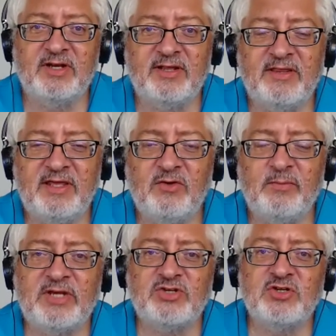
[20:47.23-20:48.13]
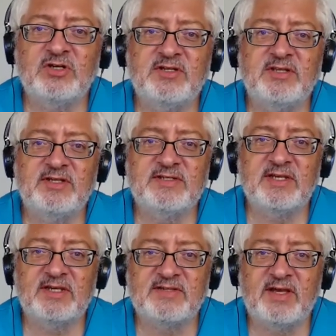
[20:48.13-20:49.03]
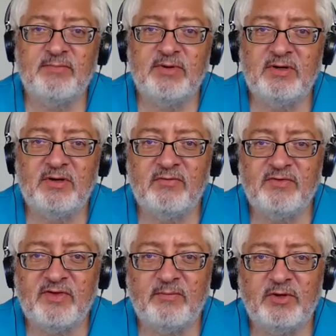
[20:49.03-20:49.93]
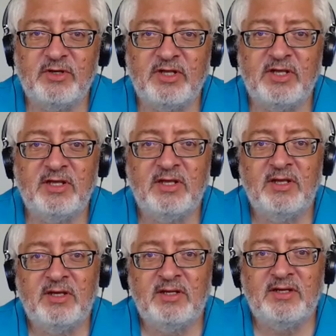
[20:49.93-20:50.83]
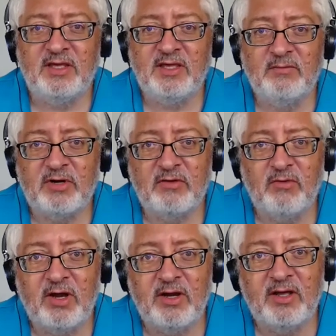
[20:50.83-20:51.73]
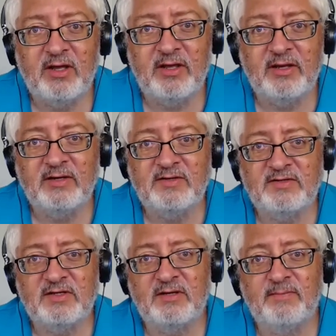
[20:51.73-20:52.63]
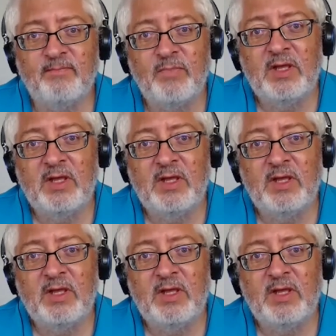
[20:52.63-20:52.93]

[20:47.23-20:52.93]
Mm-hmm. And I think you mentioned this example of somebody taking marijuana. Yeah. And um,